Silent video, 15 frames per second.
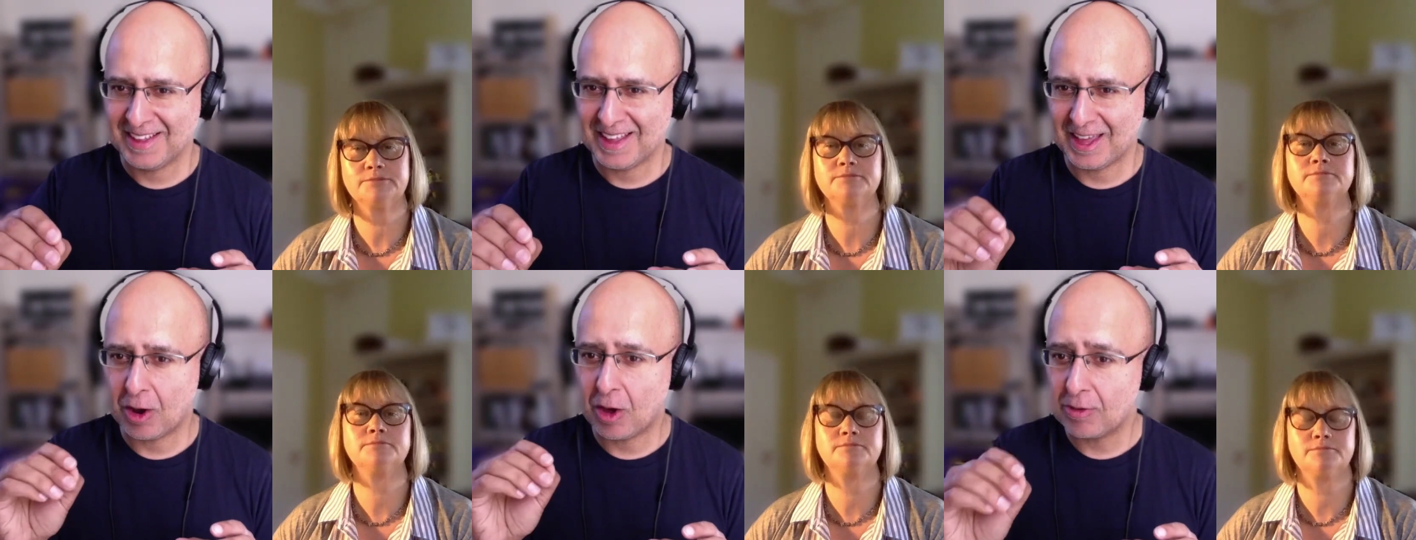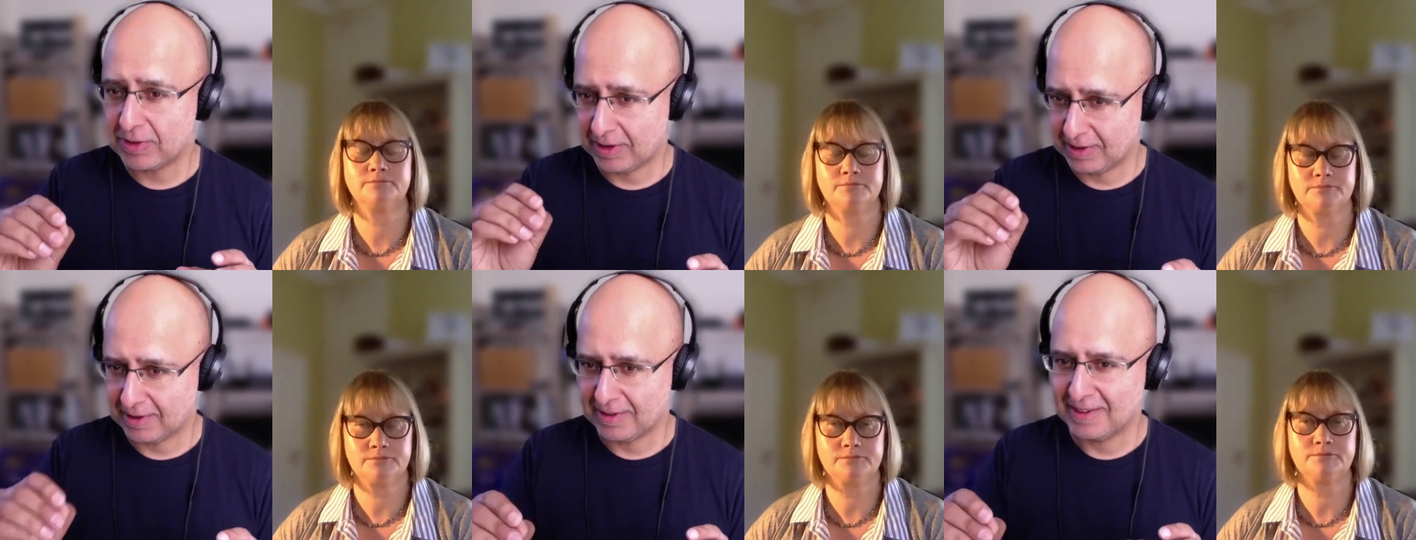Speaker 1: and
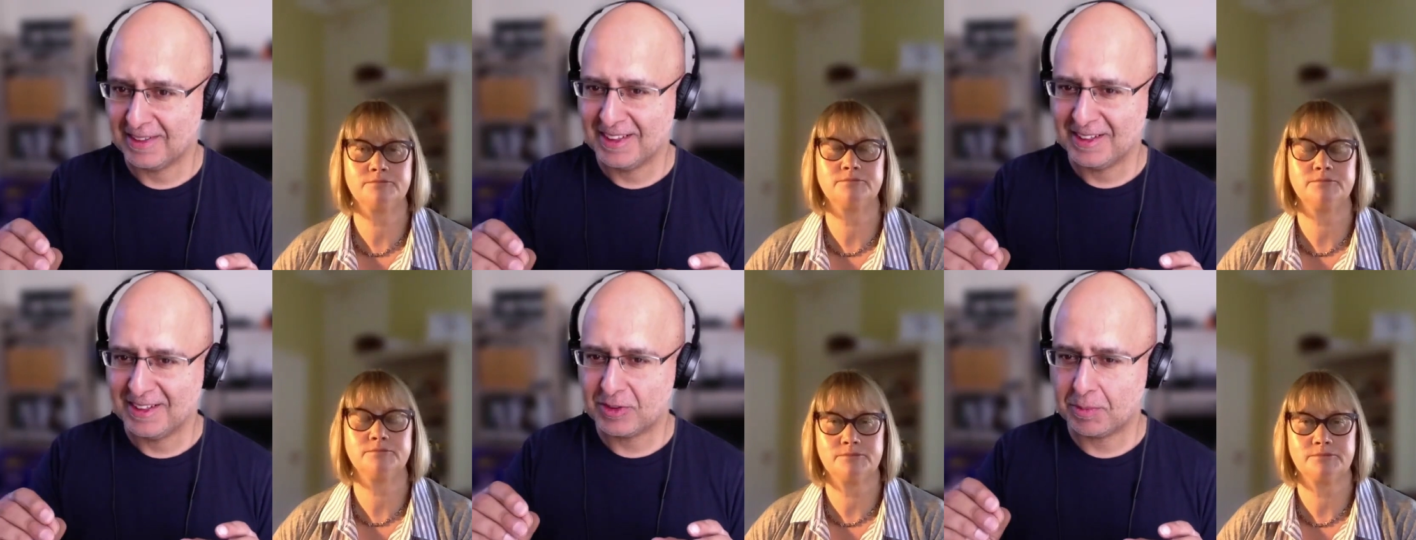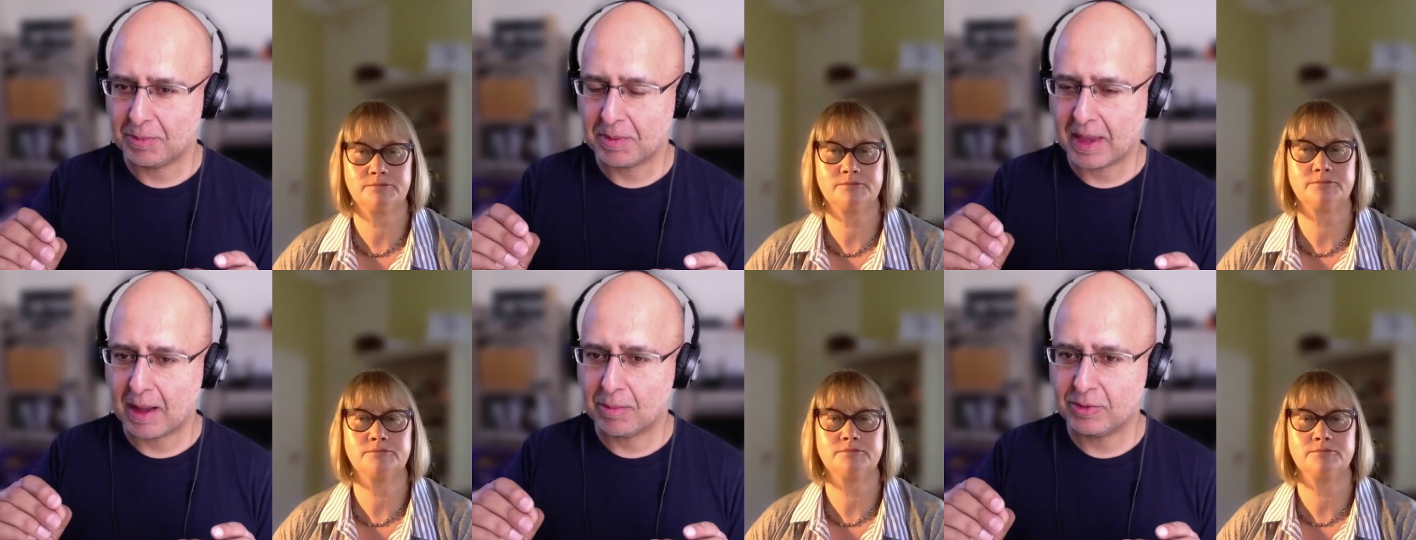often to
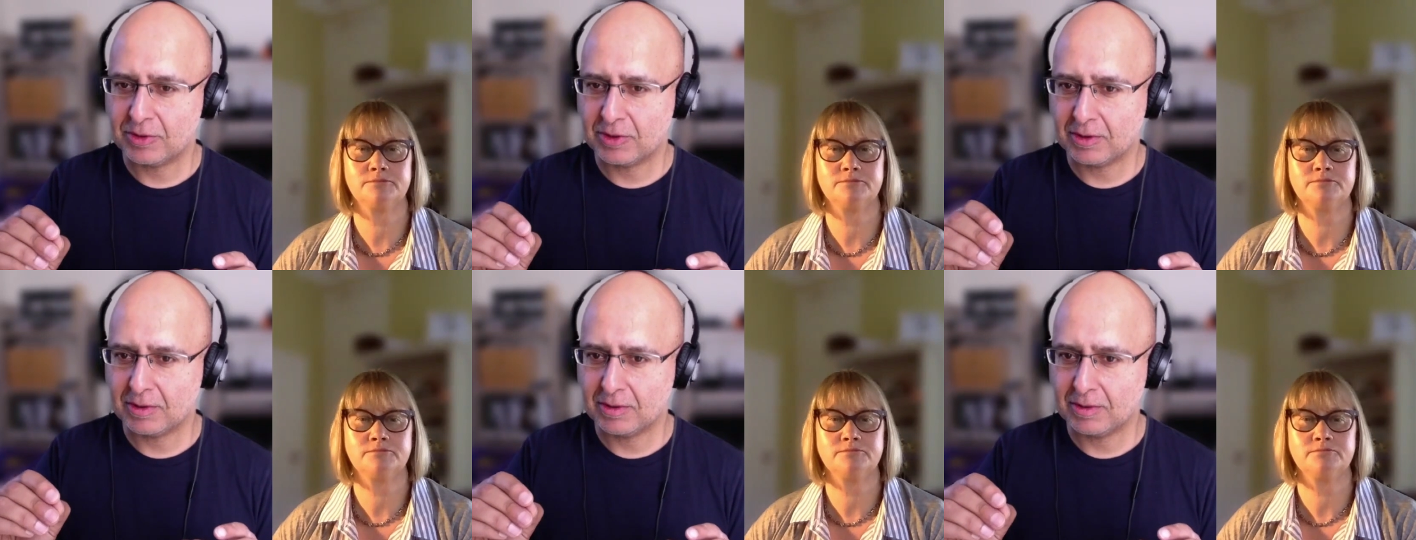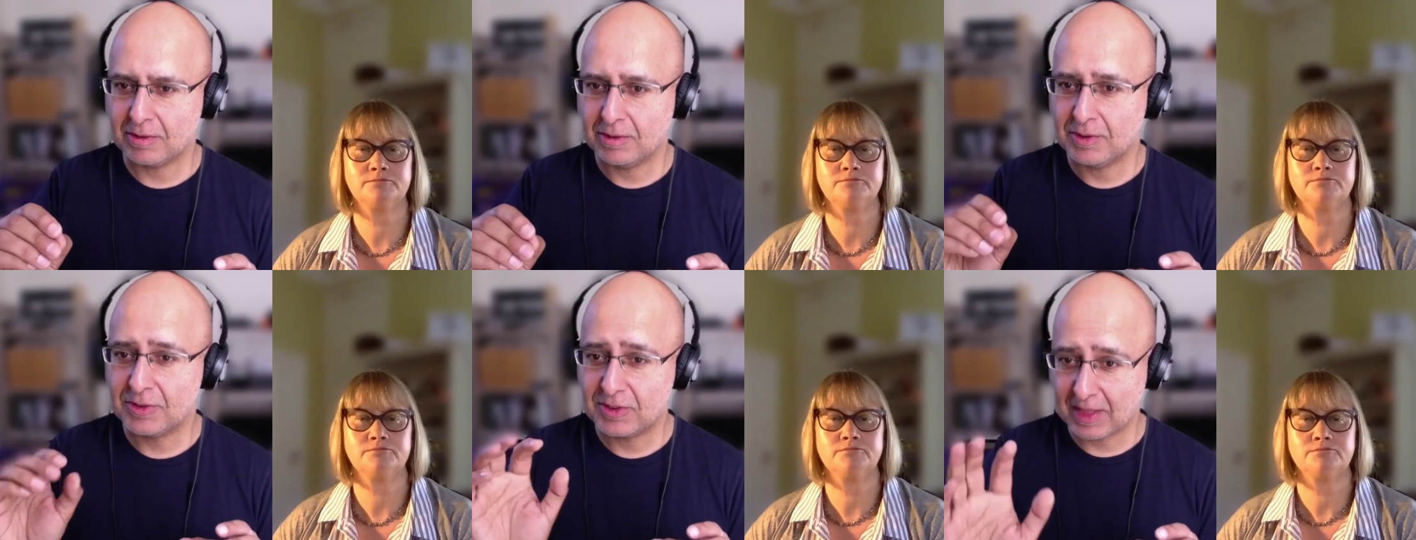be able to
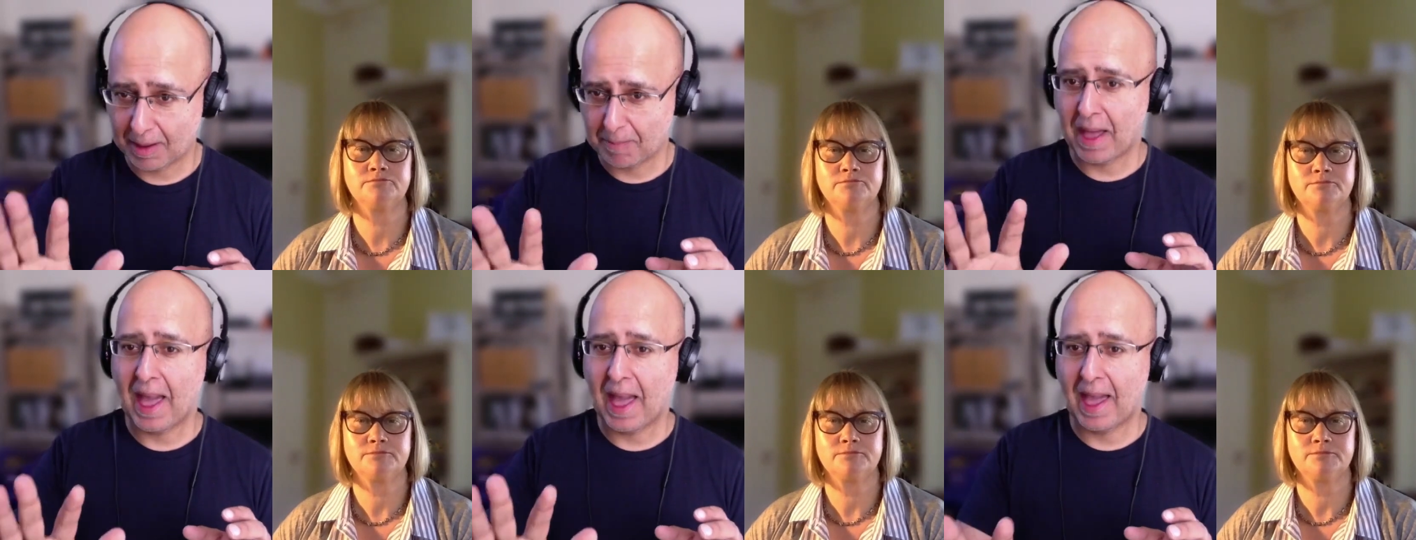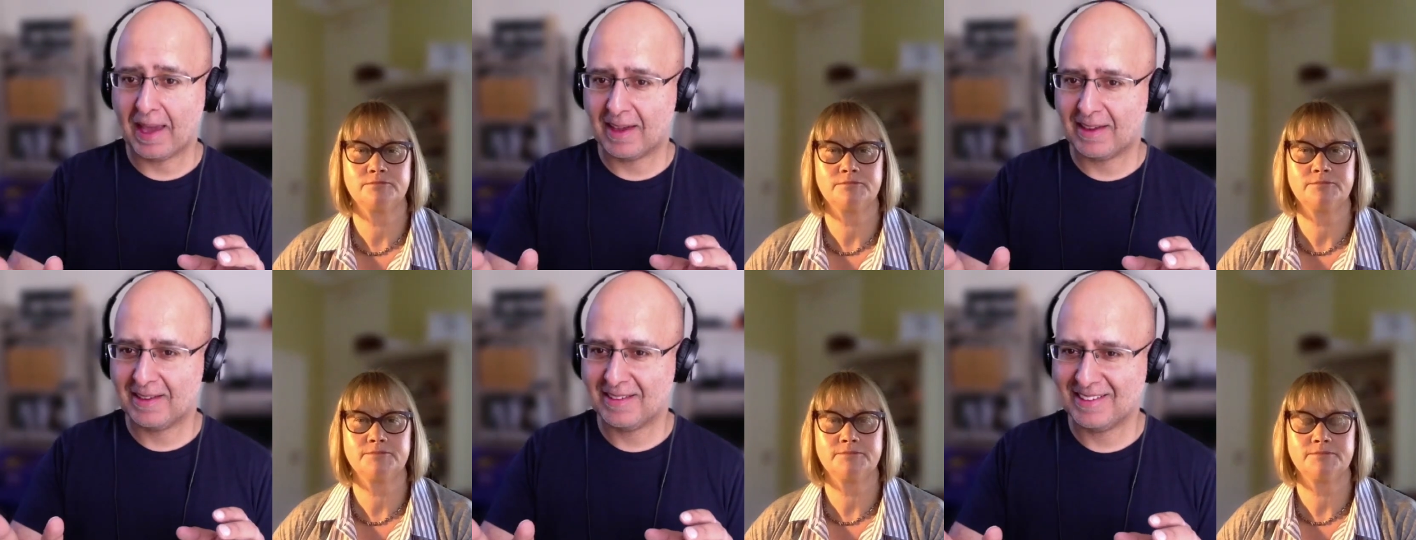step
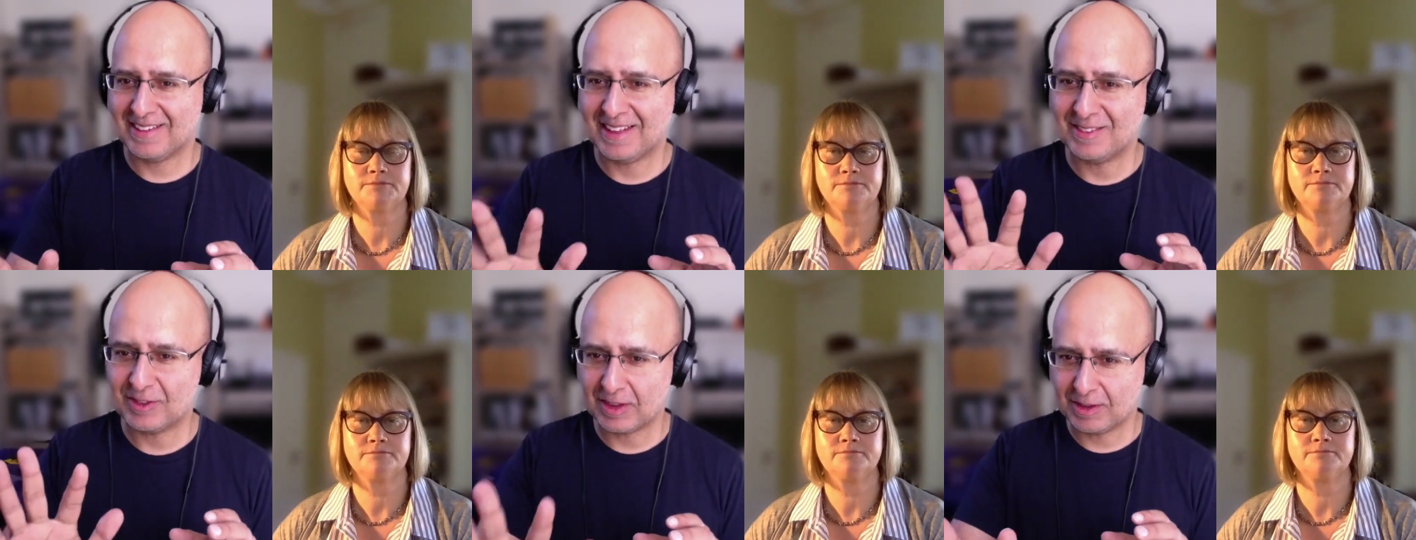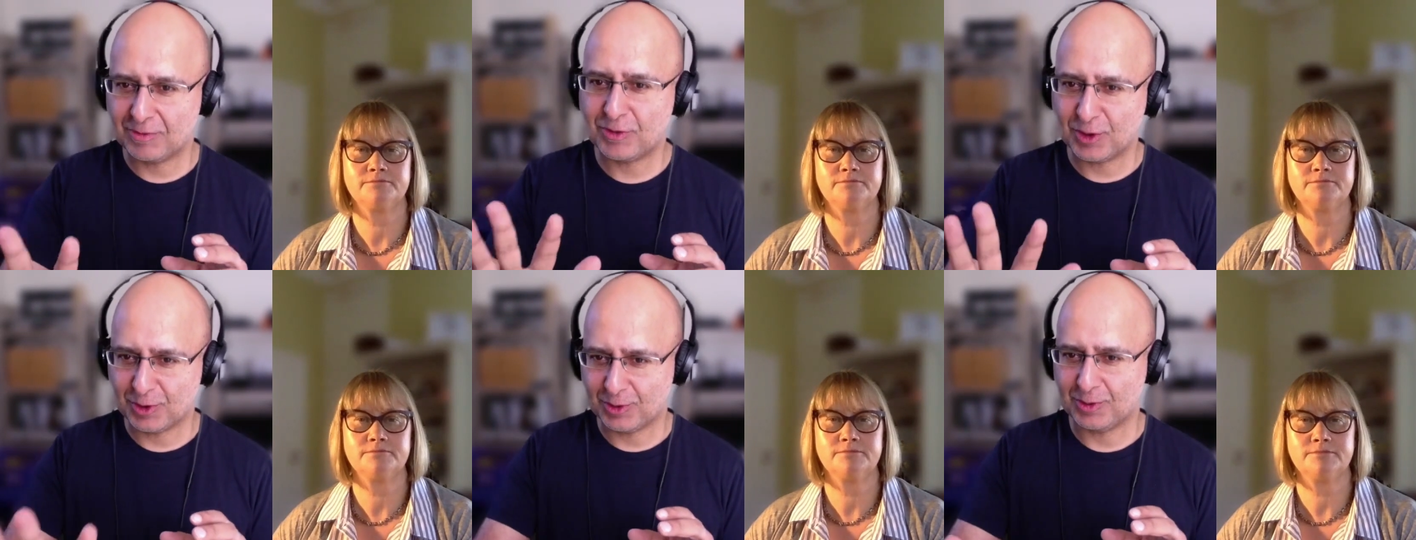back and
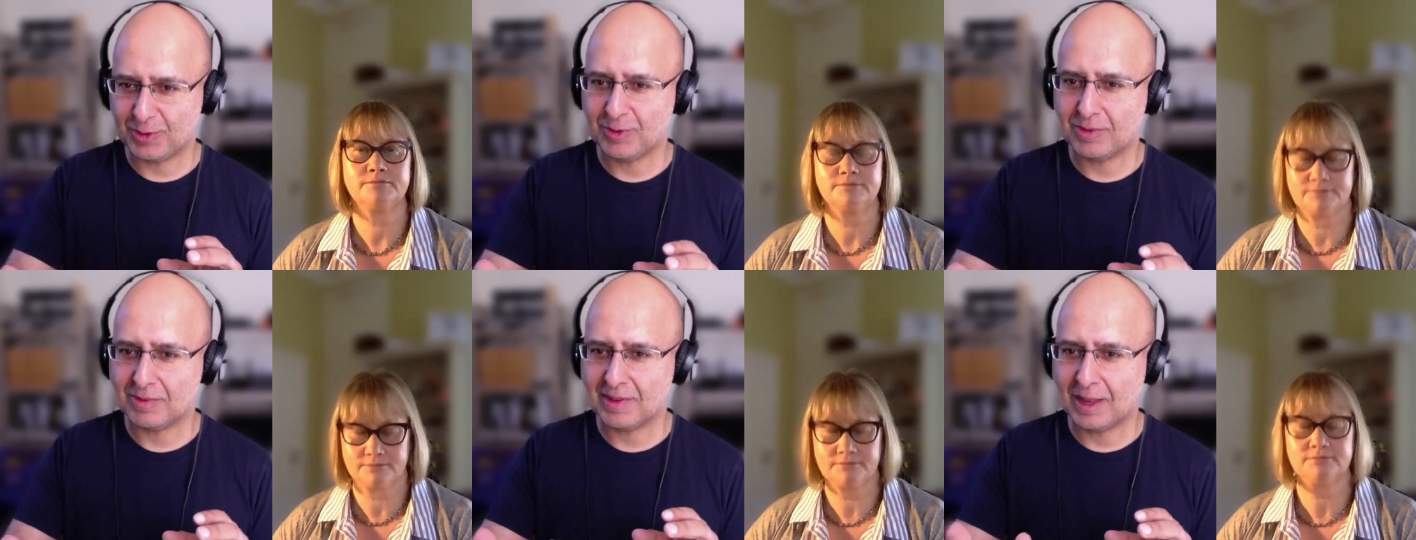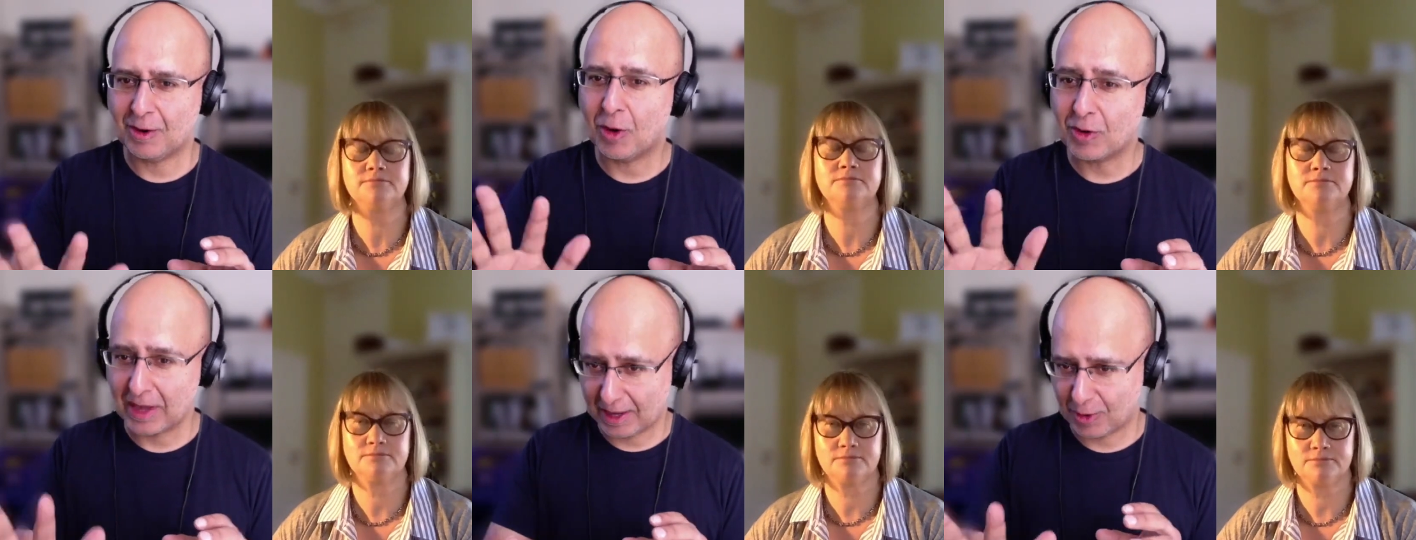defuse and
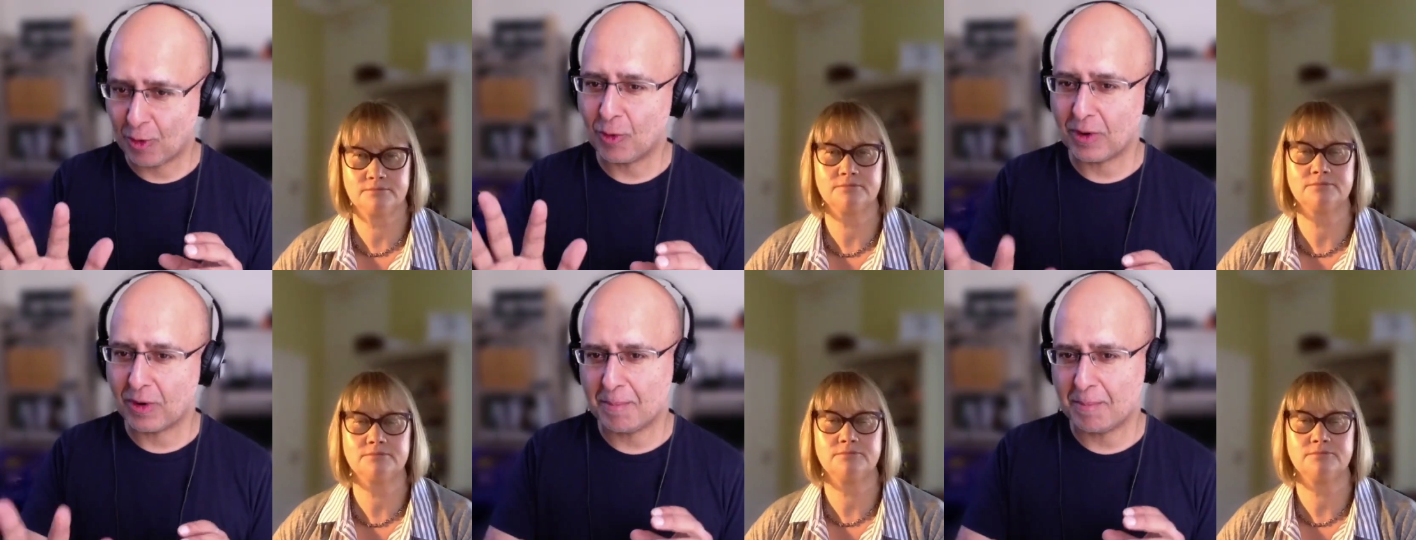not get caught